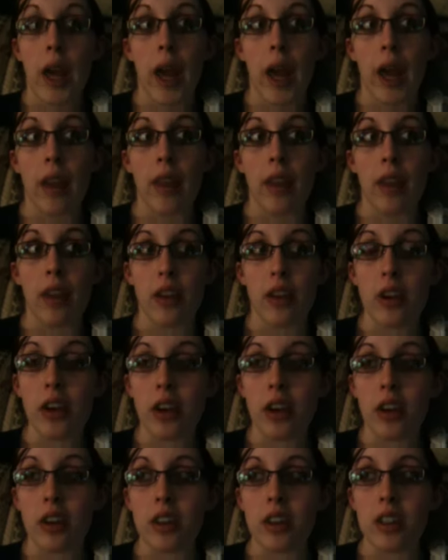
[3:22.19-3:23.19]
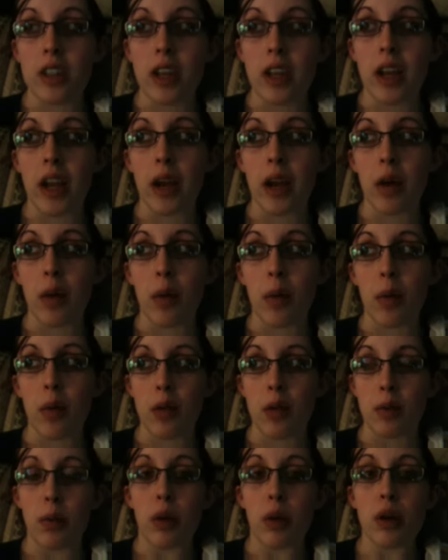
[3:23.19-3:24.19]
and the nurse
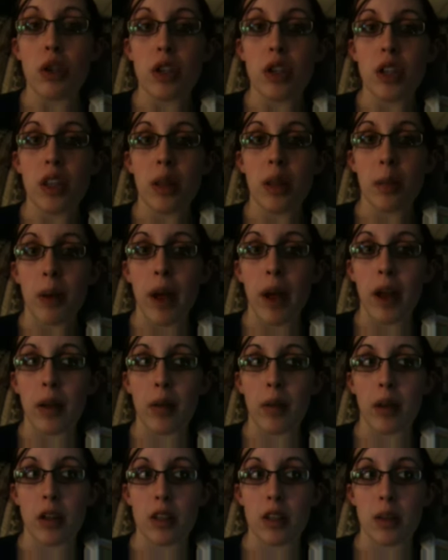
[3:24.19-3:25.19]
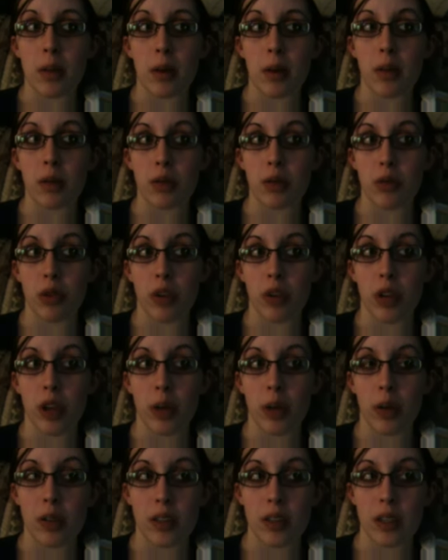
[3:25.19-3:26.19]
was pushing the bed because the bed was
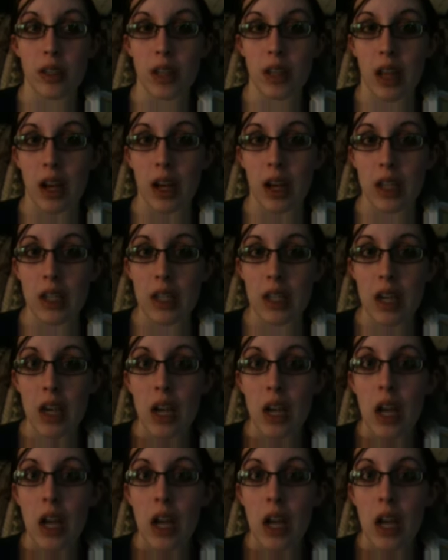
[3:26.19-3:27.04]
rolling, it wasn't locked,